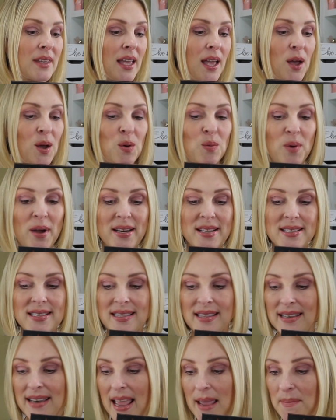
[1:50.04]
what is
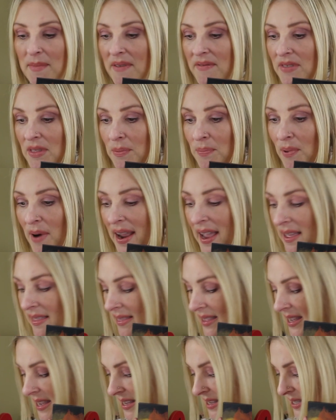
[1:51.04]
the name of the
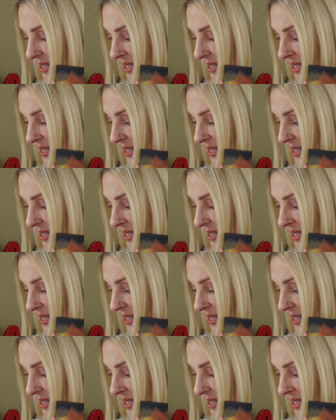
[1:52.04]
brand? The